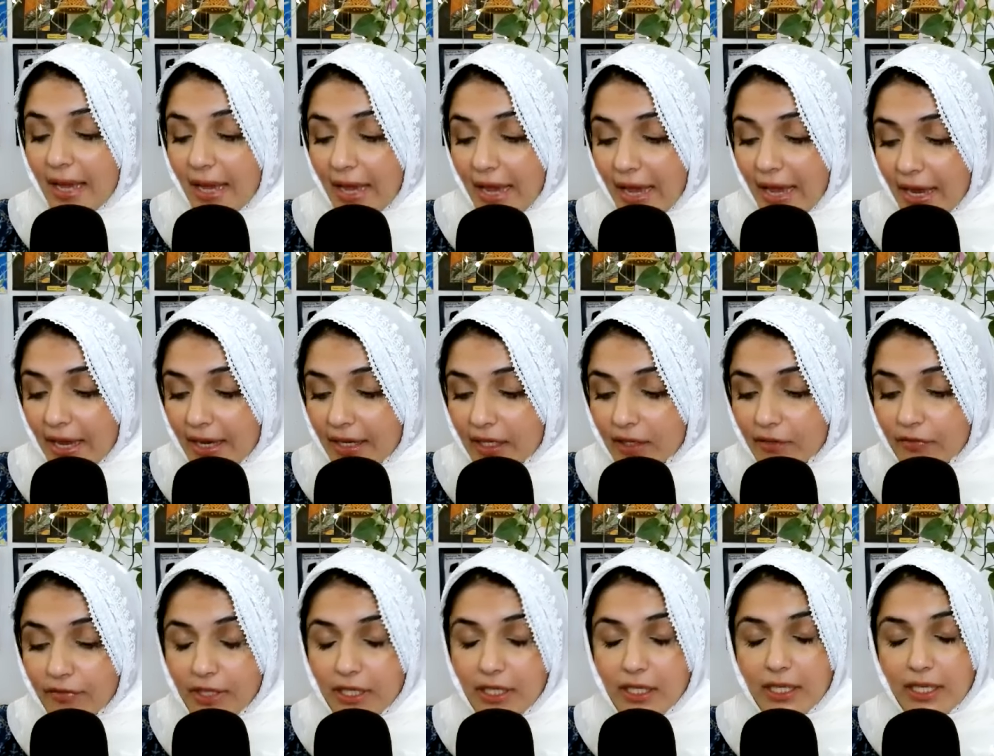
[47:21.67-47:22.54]
and
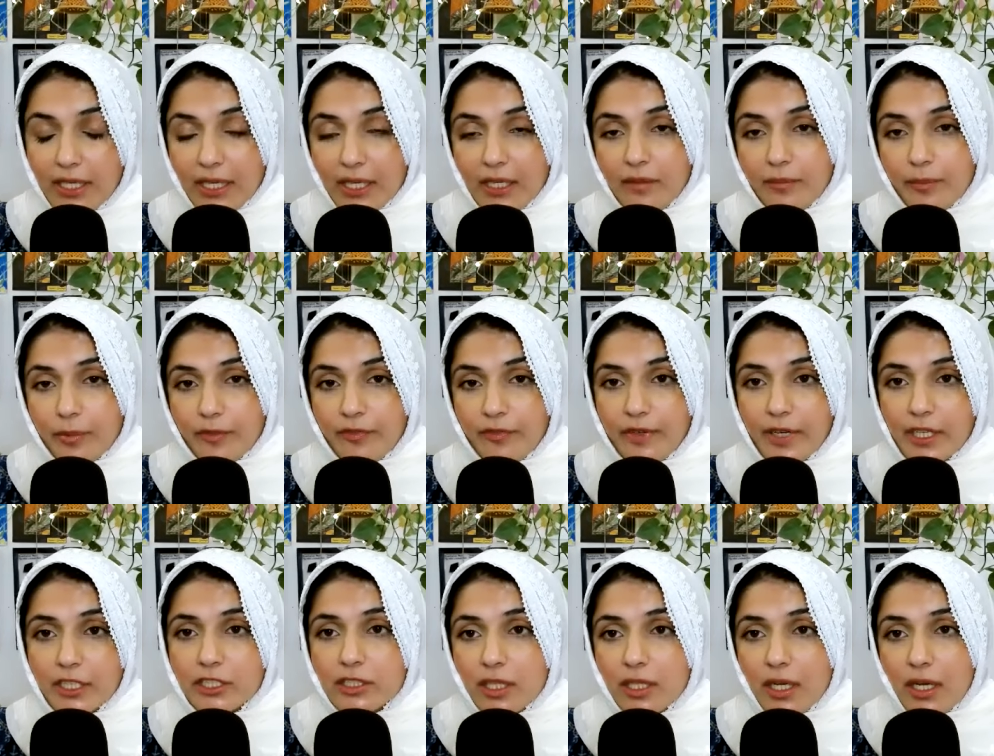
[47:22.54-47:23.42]
if we need
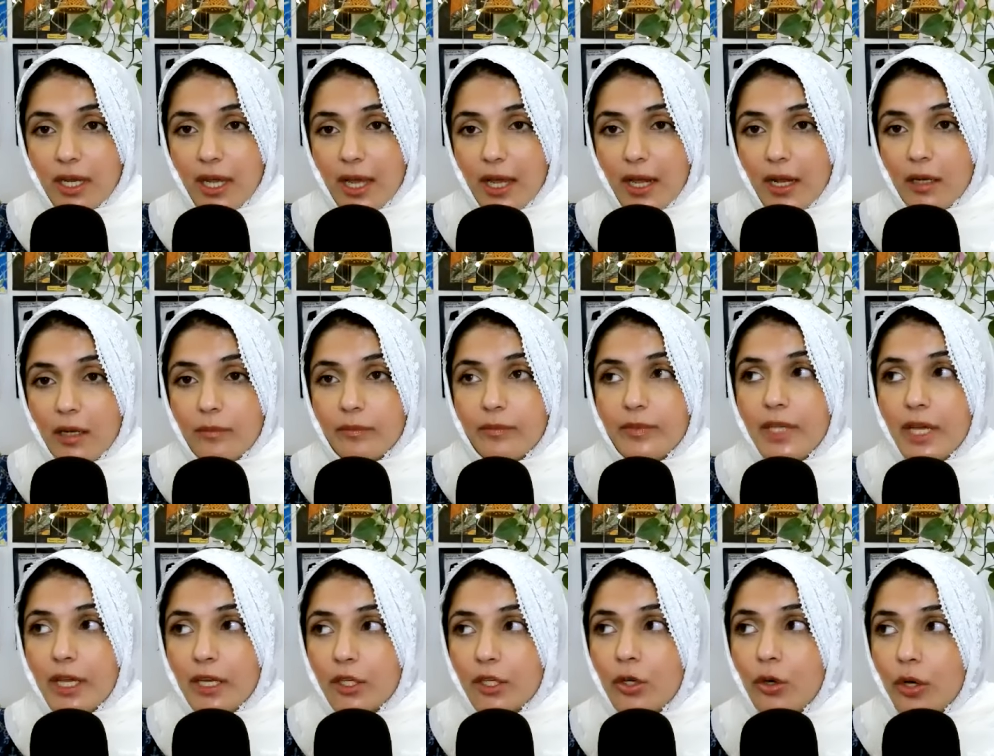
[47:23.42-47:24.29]
professional help
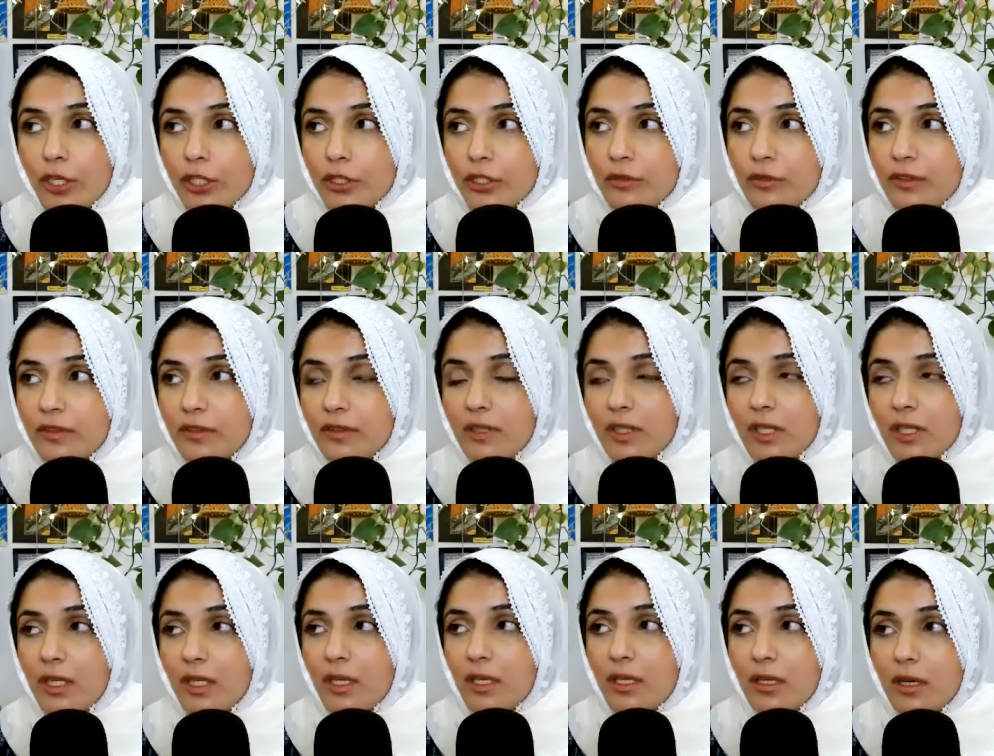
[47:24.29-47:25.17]
then going to
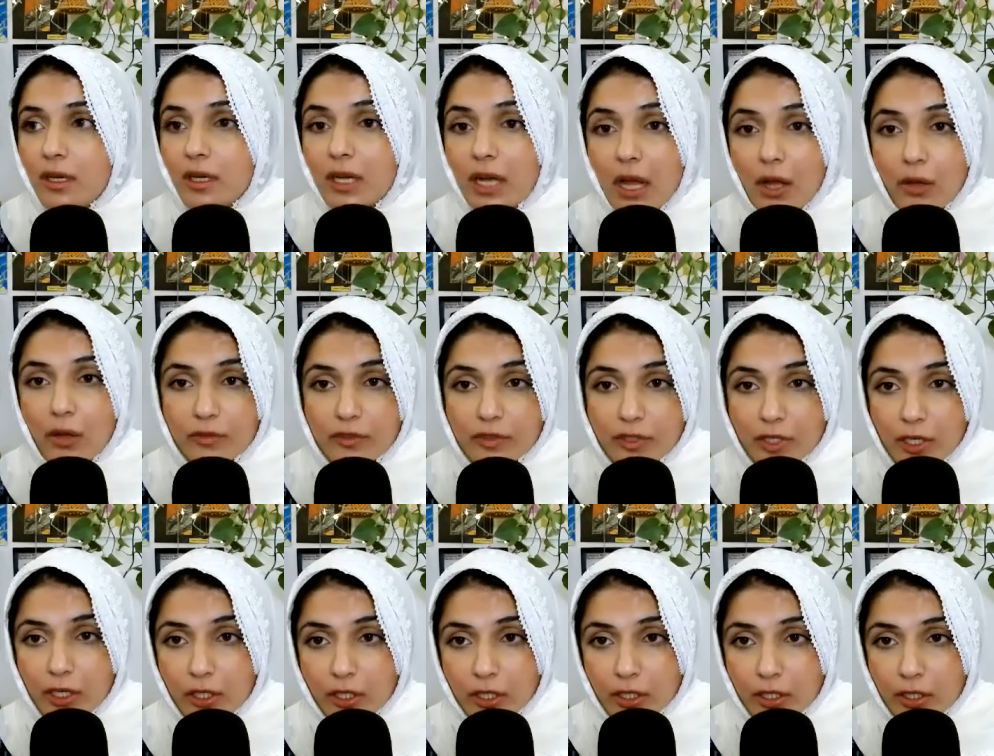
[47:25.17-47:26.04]
see a
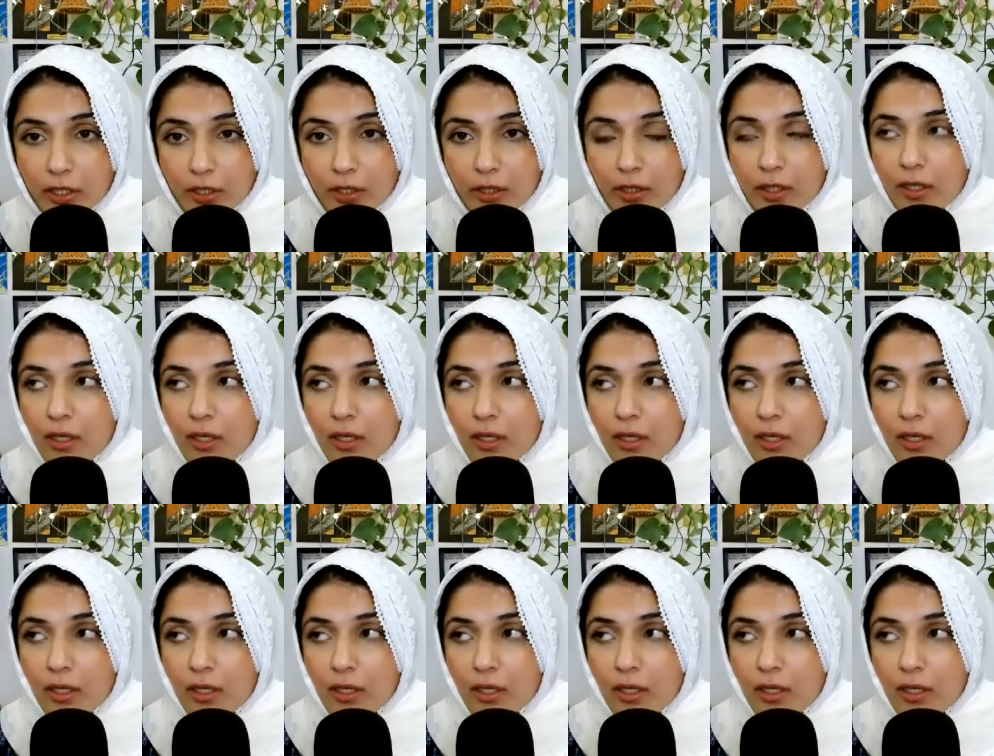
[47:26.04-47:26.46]
counselor